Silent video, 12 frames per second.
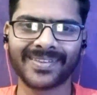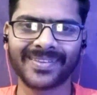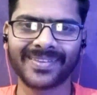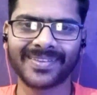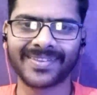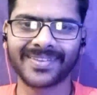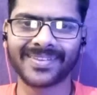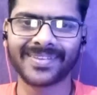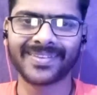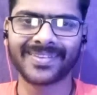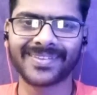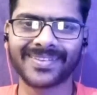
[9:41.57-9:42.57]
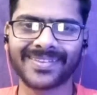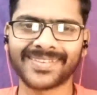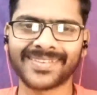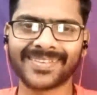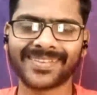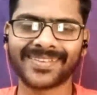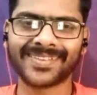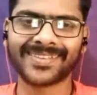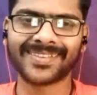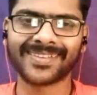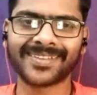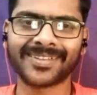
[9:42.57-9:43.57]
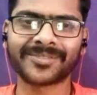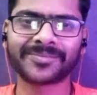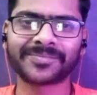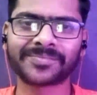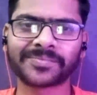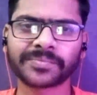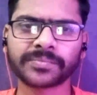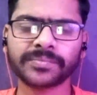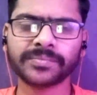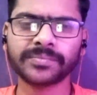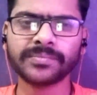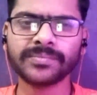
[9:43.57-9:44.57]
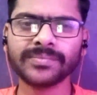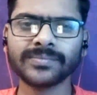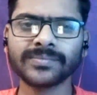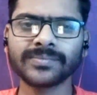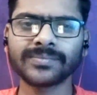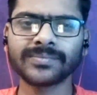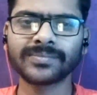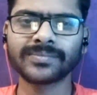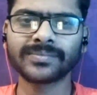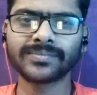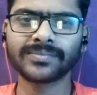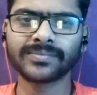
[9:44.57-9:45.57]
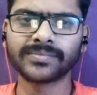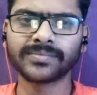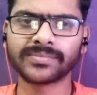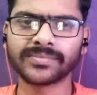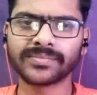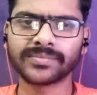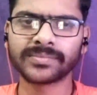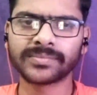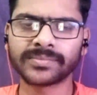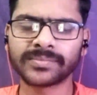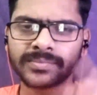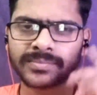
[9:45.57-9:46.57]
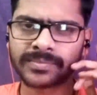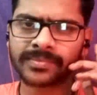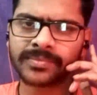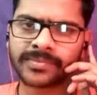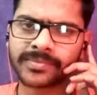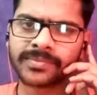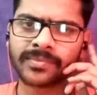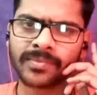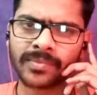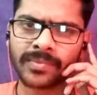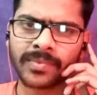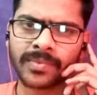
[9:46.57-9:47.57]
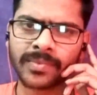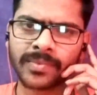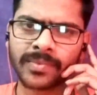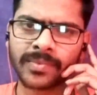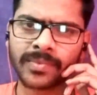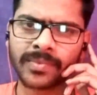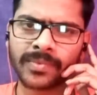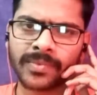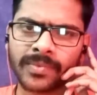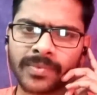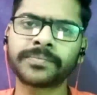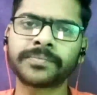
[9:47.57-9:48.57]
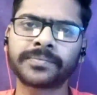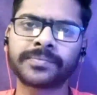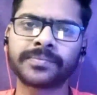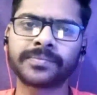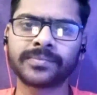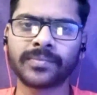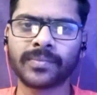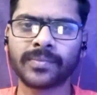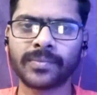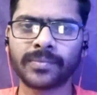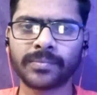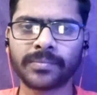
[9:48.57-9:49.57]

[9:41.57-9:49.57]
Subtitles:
The person shown says nothing.